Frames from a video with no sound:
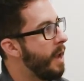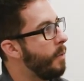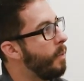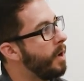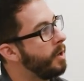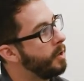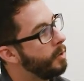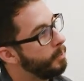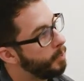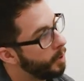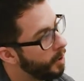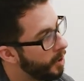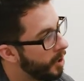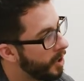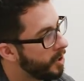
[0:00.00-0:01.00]
And when you
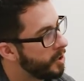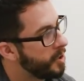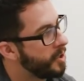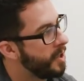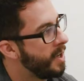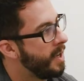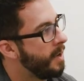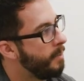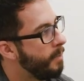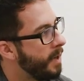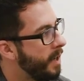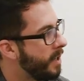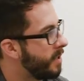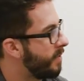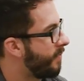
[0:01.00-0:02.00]
push,
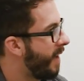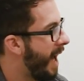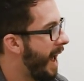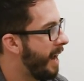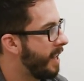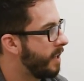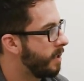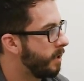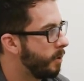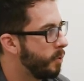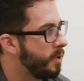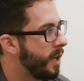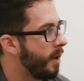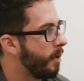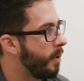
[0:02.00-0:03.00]
because fat is
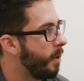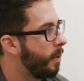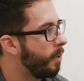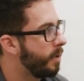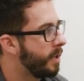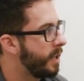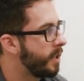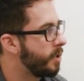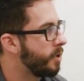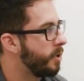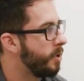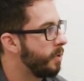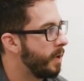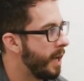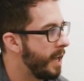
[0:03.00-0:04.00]
loose areolar
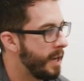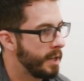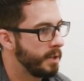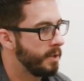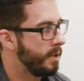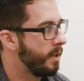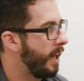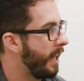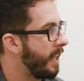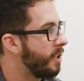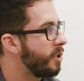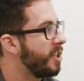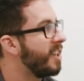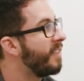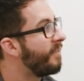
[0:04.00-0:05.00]
tissue, it is like
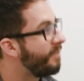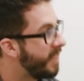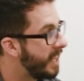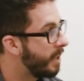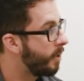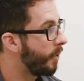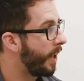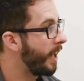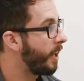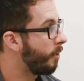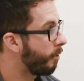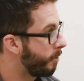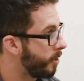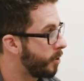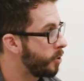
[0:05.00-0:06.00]
it's gonna feel like
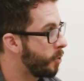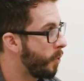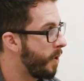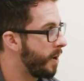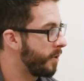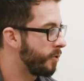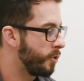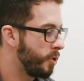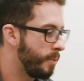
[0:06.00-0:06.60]
you're in the joint. And so